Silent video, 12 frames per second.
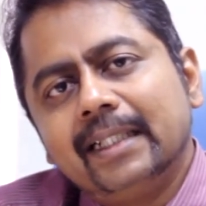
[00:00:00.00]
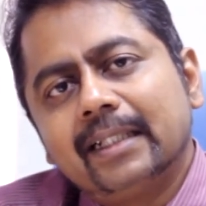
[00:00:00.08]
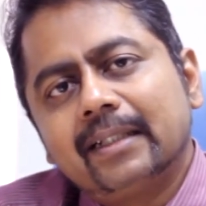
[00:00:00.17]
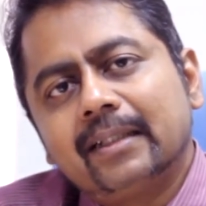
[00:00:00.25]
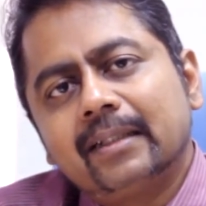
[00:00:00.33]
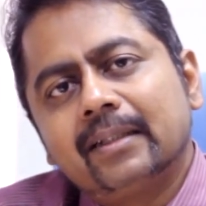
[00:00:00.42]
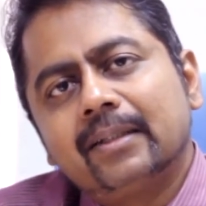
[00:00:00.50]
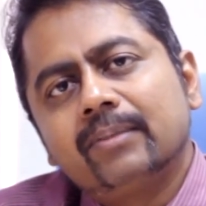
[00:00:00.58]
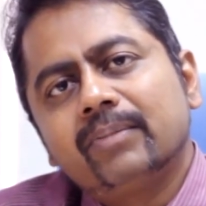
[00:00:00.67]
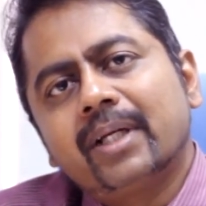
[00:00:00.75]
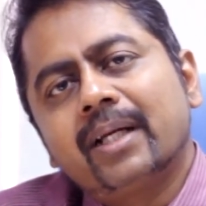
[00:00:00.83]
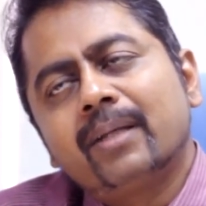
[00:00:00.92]
uh,
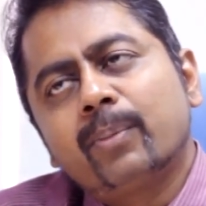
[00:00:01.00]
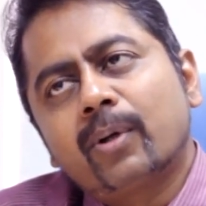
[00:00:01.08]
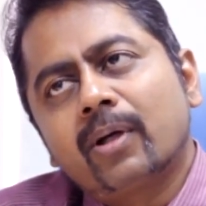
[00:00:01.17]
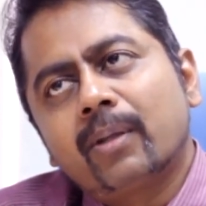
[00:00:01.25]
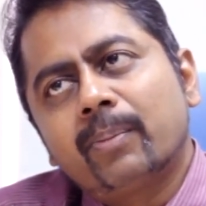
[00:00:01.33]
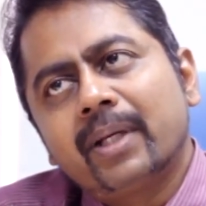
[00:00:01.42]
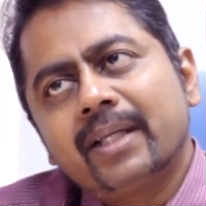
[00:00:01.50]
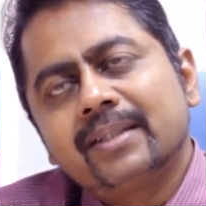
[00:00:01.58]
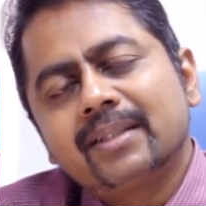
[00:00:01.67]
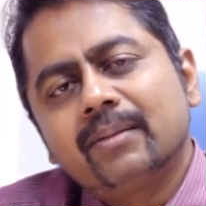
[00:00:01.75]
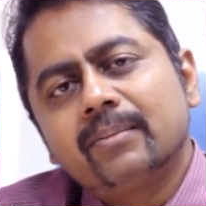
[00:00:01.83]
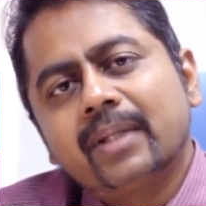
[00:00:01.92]
and applying
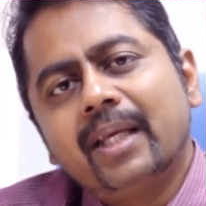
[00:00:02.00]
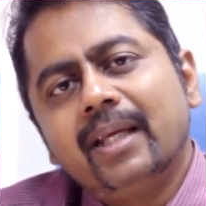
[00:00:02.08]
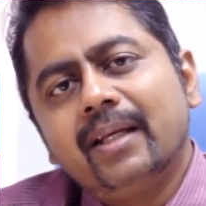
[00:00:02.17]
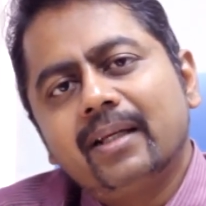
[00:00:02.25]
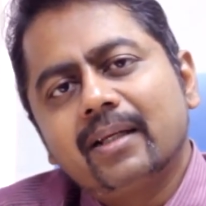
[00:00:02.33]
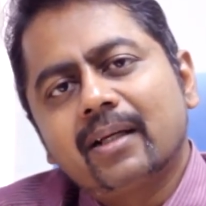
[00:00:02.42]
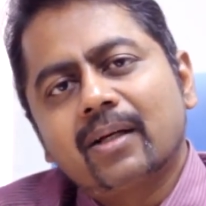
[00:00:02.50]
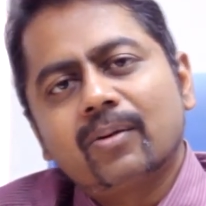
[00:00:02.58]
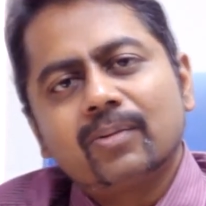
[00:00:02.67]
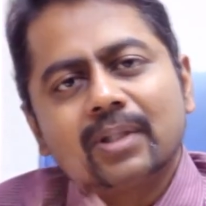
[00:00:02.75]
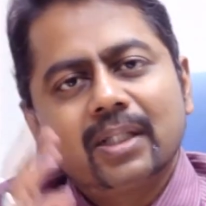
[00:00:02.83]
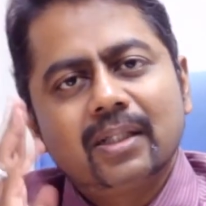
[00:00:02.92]
some heat
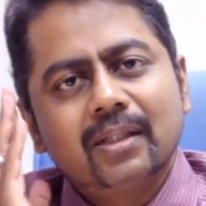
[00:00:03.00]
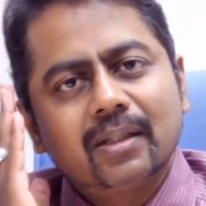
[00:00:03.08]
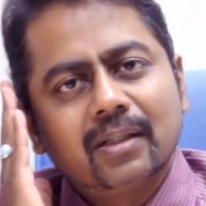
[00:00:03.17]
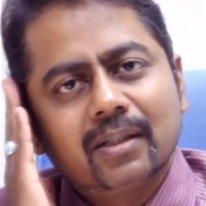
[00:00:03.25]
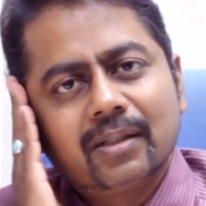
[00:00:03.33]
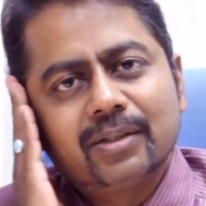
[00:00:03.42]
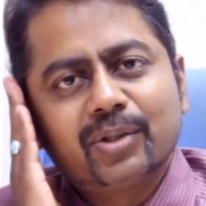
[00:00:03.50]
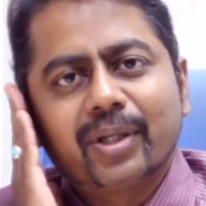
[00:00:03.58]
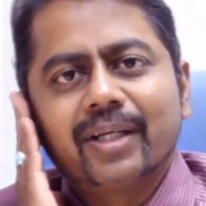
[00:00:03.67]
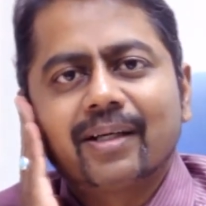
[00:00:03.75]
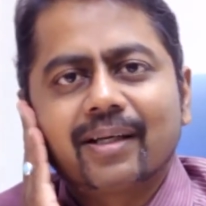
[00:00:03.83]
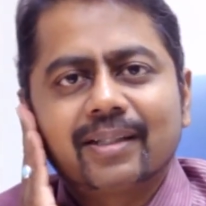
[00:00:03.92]
around the uh,
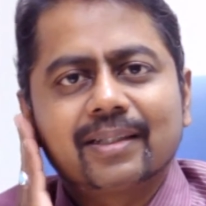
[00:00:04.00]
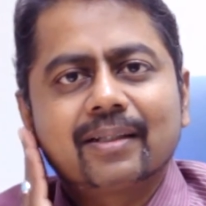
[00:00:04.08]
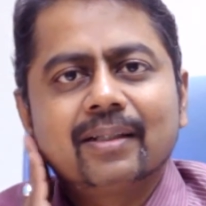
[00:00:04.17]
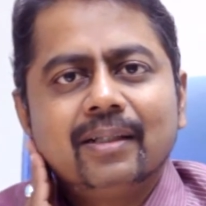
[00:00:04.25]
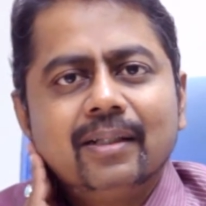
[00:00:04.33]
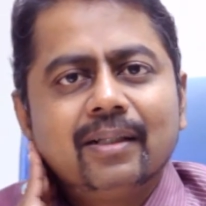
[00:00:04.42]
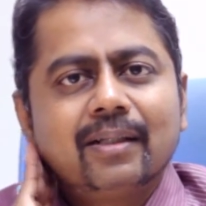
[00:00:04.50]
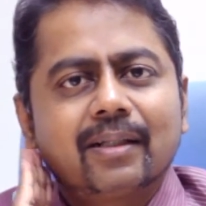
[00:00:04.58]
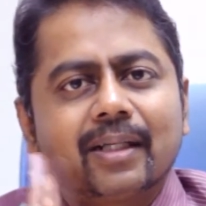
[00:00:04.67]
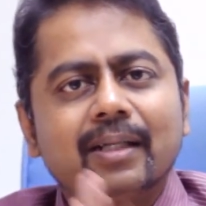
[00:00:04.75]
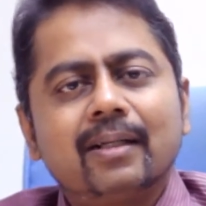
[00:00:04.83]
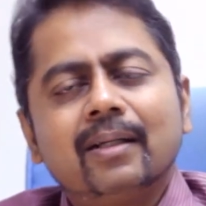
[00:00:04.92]
joint region
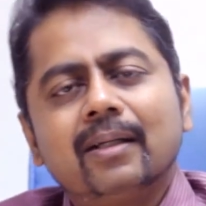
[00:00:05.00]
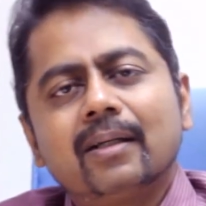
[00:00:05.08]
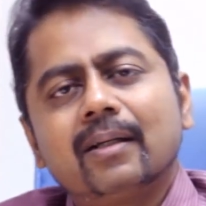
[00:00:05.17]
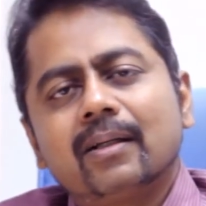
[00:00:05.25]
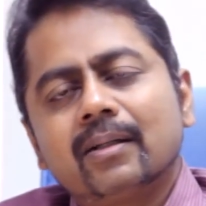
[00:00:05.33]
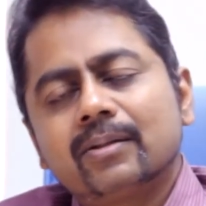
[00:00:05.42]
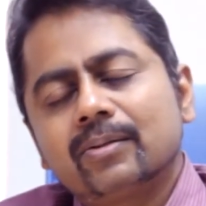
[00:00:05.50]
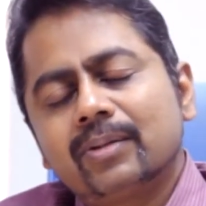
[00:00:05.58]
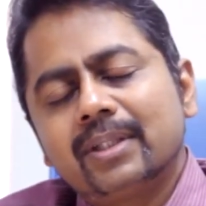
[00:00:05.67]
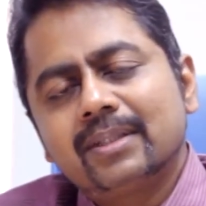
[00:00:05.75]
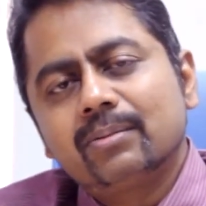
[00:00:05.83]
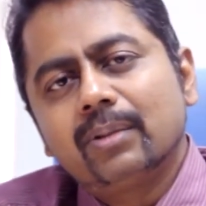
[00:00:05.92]
right uh, so
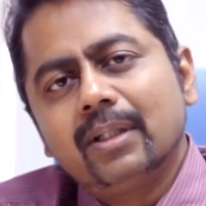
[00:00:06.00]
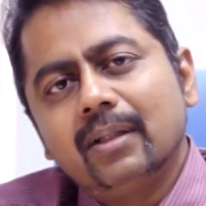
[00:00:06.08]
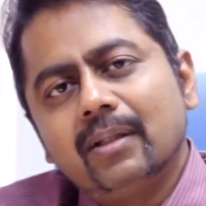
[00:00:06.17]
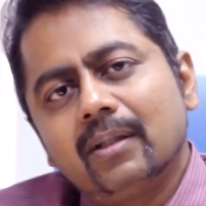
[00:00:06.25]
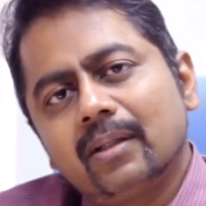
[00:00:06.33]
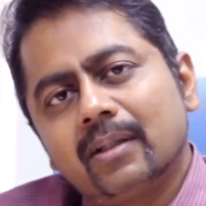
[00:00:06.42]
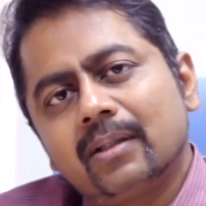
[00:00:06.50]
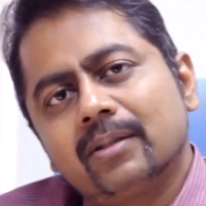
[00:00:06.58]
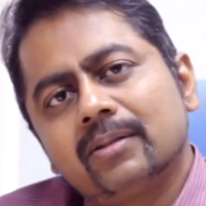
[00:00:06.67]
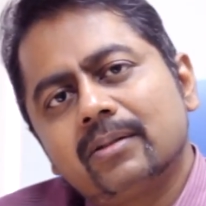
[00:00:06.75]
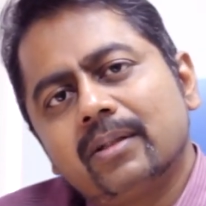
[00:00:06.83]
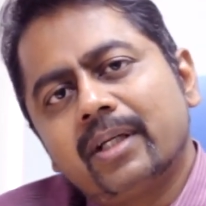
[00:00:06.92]
this will
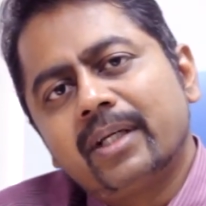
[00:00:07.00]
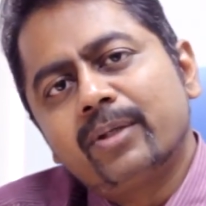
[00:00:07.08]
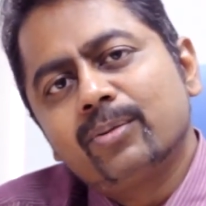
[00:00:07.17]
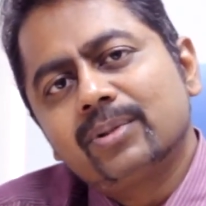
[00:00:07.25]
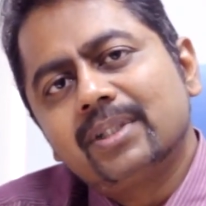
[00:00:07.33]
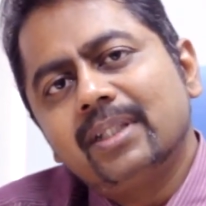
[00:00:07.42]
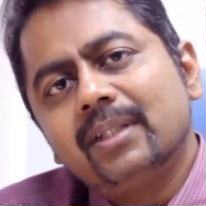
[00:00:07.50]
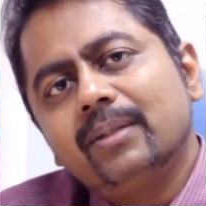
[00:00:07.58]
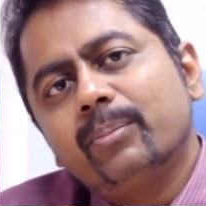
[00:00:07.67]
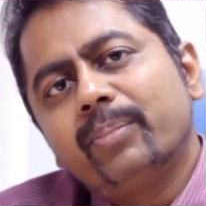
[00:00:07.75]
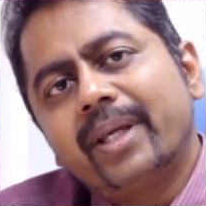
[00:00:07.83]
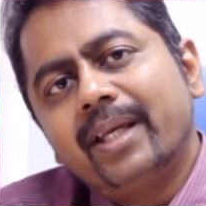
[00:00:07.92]
reduce the
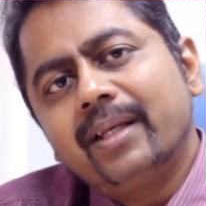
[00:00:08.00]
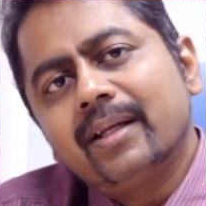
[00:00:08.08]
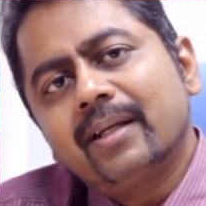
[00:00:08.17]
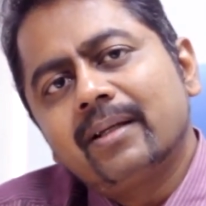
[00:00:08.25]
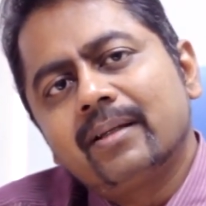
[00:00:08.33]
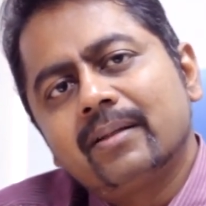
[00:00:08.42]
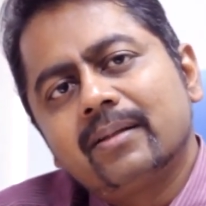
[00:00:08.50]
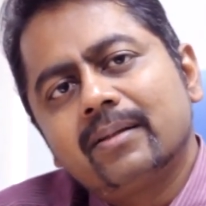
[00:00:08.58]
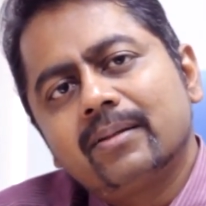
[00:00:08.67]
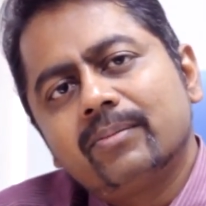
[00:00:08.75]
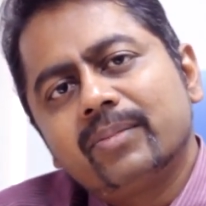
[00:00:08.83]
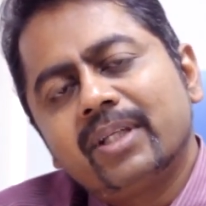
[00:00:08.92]
pain and
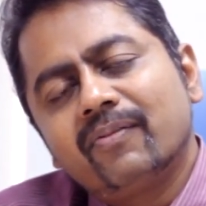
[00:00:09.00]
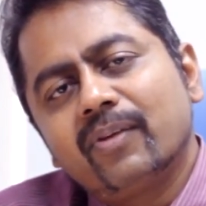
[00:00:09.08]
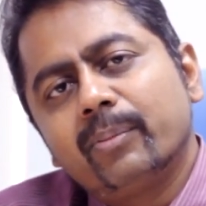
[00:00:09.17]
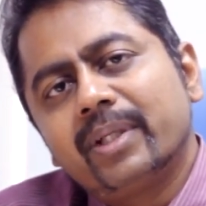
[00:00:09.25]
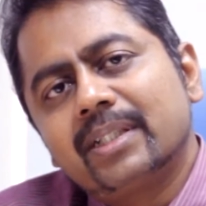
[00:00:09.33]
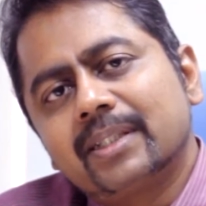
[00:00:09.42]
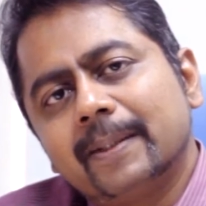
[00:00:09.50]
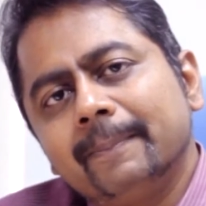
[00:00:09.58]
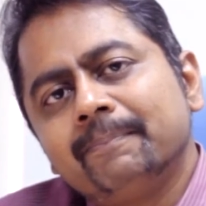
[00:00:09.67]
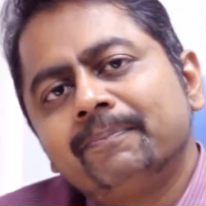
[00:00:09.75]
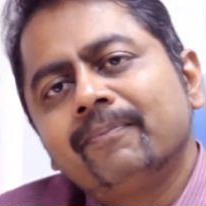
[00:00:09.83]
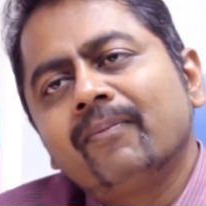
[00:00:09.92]
inflammation
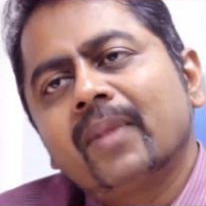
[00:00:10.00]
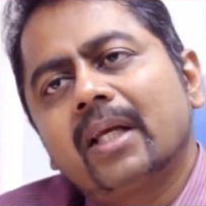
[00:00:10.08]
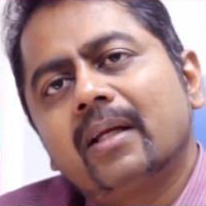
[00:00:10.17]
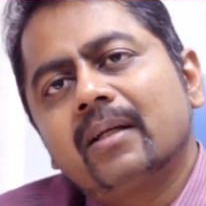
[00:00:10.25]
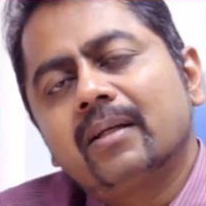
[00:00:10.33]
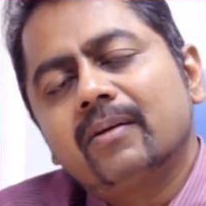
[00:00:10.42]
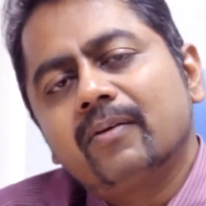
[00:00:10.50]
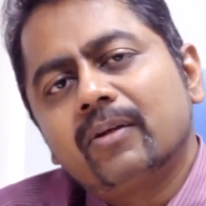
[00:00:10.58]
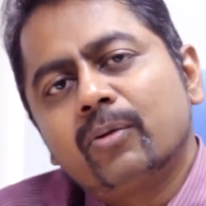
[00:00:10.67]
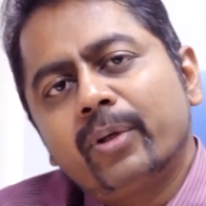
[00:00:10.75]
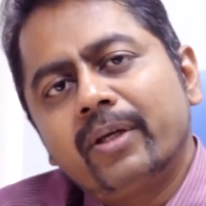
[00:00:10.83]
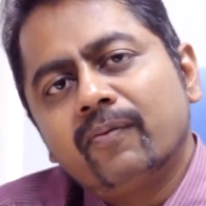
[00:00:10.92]
and
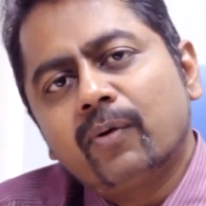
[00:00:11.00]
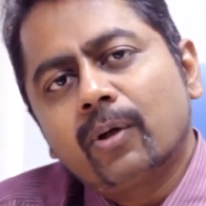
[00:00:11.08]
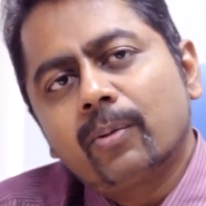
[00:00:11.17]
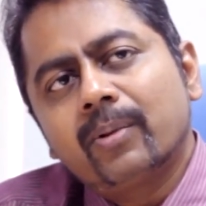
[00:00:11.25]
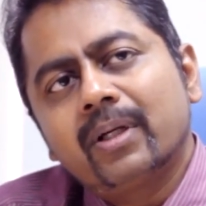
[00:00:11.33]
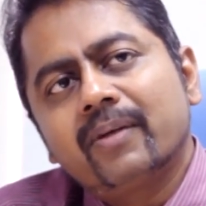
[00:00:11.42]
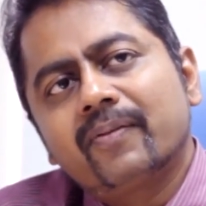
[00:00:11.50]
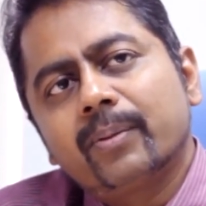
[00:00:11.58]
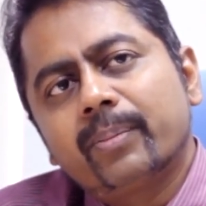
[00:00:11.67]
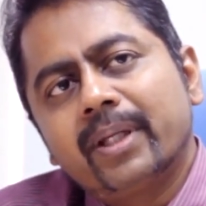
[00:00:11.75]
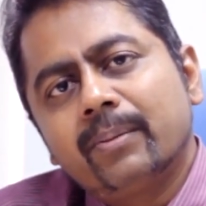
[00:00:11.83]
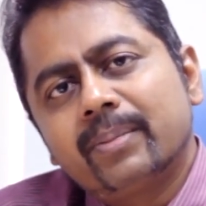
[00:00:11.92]
going forward if the
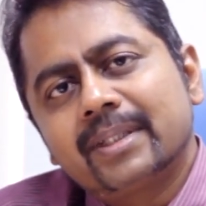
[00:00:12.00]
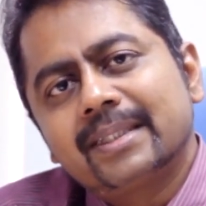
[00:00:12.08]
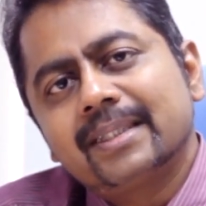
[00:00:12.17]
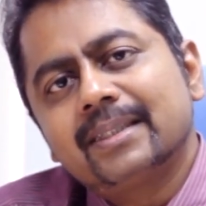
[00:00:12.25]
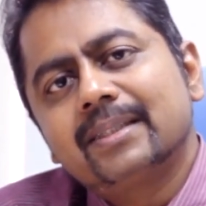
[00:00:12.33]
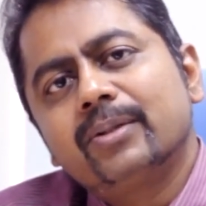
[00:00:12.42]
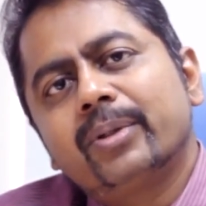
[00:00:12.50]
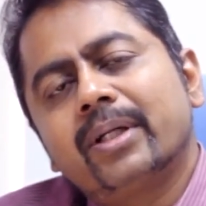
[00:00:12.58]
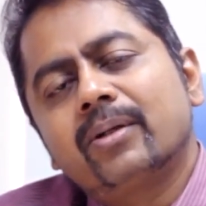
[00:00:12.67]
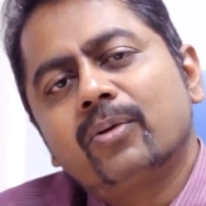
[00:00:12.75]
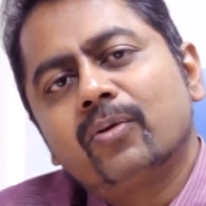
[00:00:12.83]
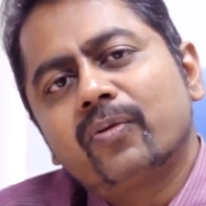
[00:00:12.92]
pain persists you
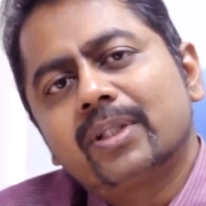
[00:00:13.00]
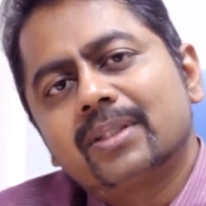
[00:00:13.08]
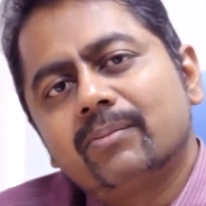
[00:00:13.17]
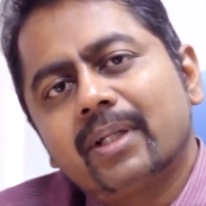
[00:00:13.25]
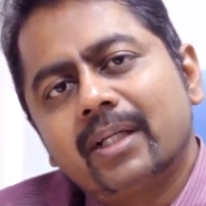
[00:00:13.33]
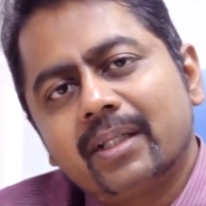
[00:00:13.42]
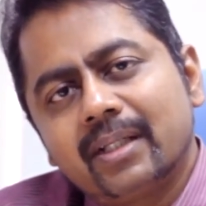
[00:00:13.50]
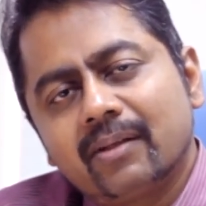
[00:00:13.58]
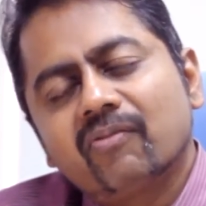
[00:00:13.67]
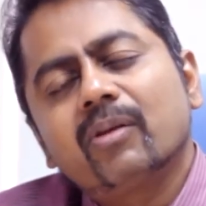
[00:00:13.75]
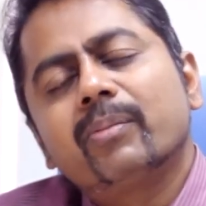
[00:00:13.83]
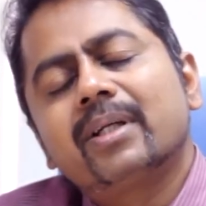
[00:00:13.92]
can go for some
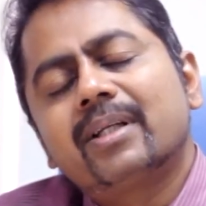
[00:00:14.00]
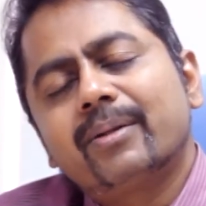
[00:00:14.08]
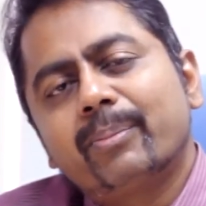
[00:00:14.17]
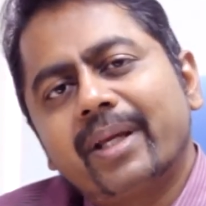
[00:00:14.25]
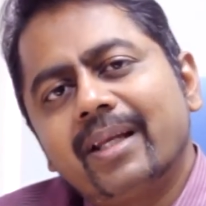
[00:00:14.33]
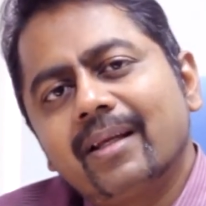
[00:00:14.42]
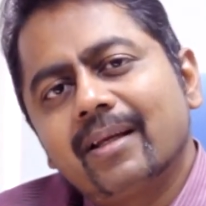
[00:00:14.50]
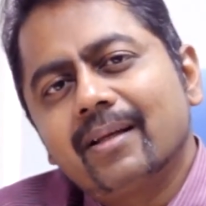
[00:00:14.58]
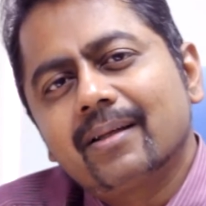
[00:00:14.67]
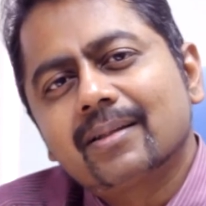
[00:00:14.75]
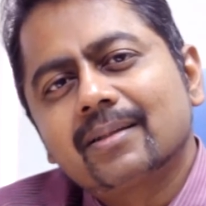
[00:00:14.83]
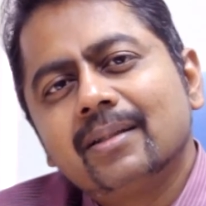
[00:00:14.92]
anti-inflammatory
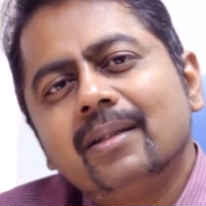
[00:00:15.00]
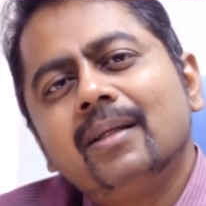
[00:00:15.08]
painkillers